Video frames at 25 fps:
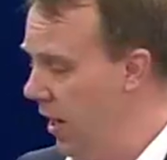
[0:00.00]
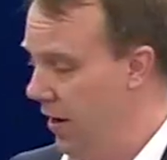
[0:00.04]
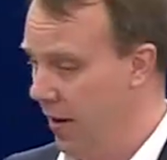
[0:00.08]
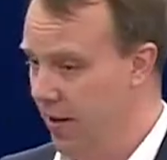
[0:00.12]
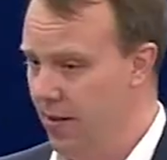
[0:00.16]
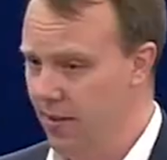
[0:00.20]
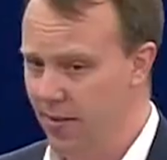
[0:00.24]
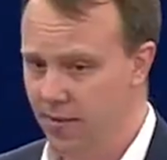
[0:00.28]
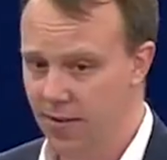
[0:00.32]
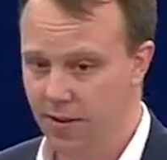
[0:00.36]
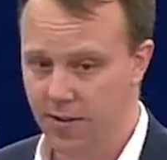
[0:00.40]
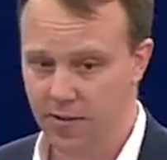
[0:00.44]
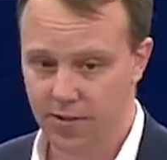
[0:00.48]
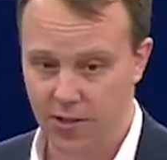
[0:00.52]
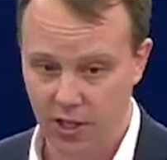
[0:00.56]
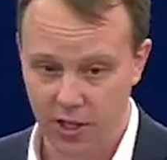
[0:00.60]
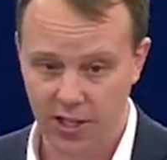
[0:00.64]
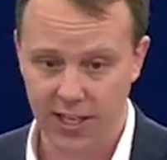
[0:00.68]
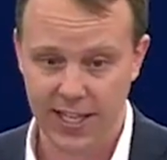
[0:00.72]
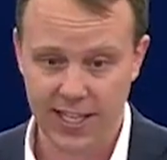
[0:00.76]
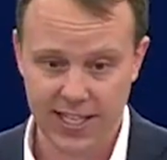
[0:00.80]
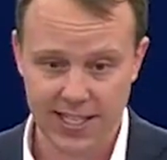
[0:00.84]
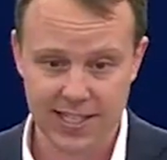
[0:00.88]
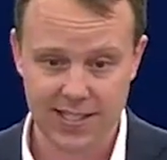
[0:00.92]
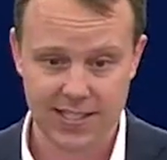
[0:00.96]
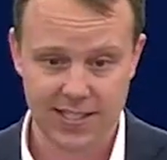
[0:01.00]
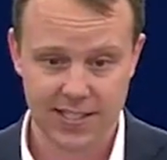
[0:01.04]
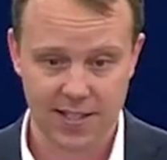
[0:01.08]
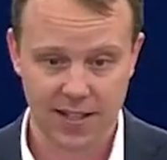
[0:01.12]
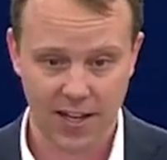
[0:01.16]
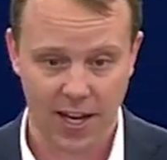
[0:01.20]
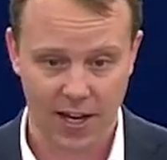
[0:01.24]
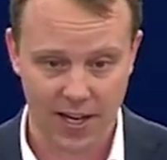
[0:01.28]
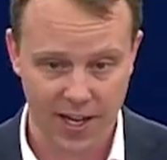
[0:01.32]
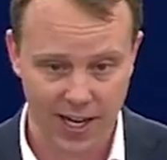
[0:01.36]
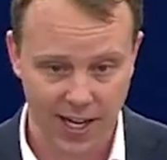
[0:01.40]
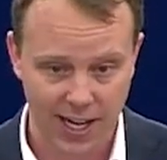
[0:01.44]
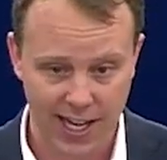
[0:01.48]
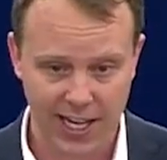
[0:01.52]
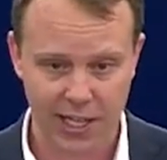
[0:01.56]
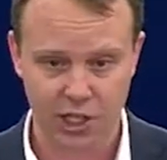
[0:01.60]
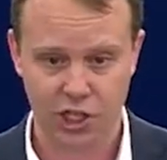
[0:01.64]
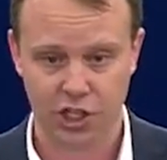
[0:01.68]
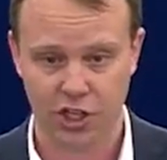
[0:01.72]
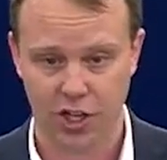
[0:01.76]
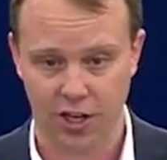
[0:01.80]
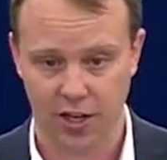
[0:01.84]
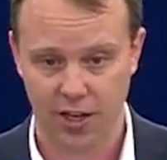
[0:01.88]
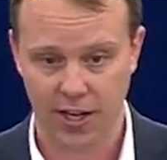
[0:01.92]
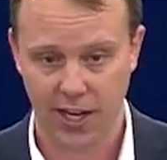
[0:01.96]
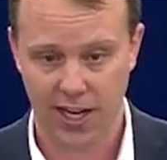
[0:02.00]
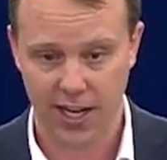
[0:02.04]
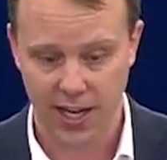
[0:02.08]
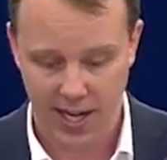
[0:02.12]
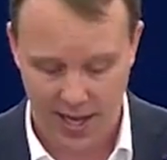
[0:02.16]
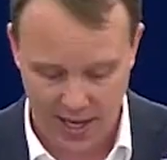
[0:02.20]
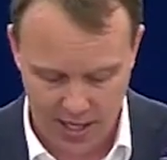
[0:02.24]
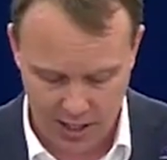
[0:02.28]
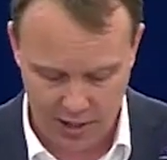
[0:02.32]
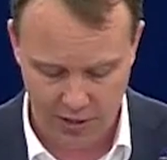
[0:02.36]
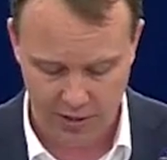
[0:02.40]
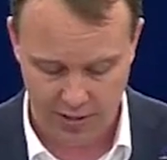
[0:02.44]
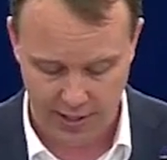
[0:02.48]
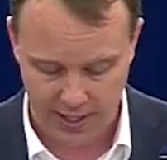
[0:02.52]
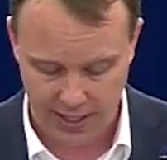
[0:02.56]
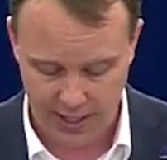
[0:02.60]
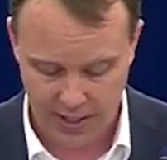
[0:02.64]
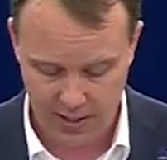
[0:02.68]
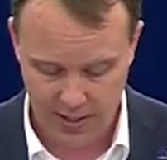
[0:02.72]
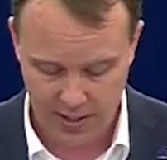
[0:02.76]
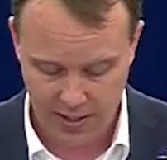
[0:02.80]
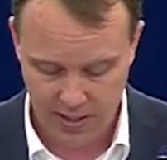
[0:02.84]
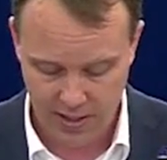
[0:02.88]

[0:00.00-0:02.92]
months, there is an election in Hungary.